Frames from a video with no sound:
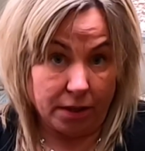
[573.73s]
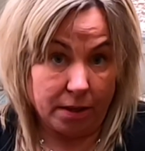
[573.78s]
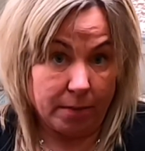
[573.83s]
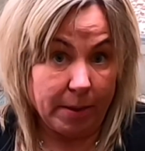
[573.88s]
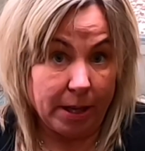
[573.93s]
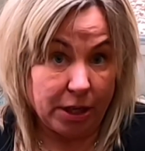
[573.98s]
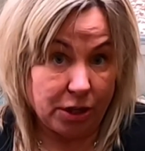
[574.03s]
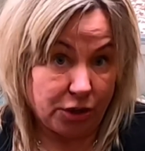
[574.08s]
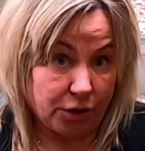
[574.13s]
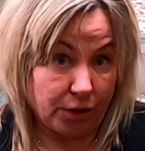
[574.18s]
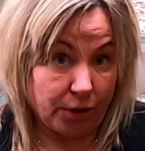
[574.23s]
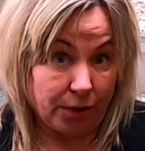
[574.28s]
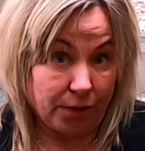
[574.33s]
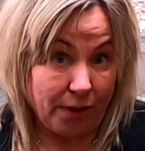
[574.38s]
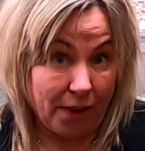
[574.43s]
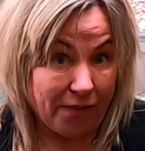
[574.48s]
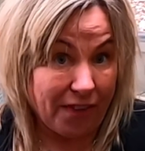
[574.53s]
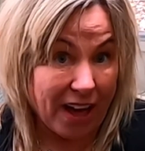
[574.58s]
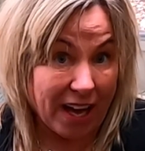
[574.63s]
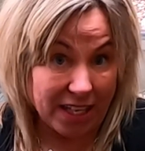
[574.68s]
to make sure
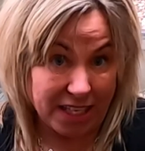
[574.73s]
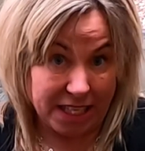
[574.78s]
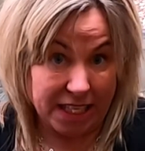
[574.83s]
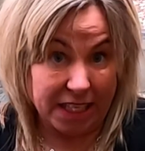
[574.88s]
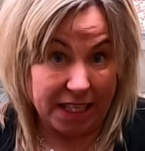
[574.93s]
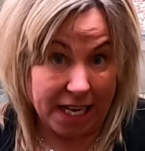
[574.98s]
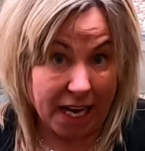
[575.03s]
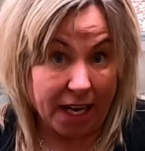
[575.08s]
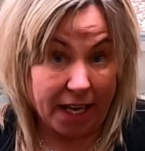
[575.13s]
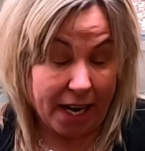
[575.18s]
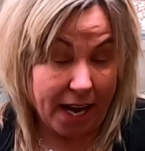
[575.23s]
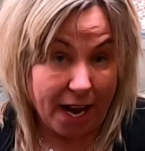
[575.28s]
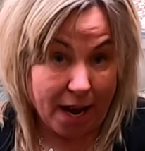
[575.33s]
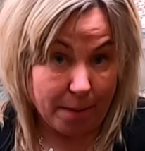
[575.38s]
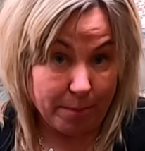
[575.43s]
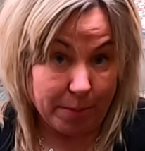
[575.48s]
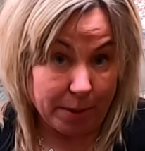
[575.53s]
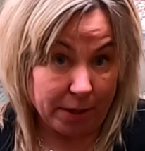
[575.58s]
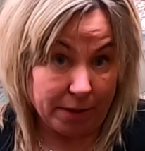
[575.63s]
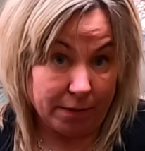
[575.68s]
that that did not
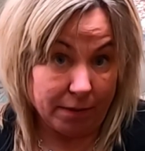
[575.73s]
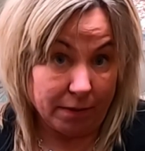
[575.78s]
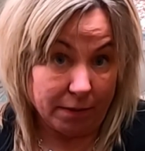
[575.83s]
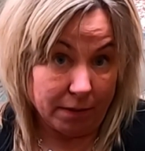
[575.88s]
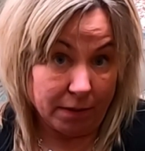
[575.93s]
happen.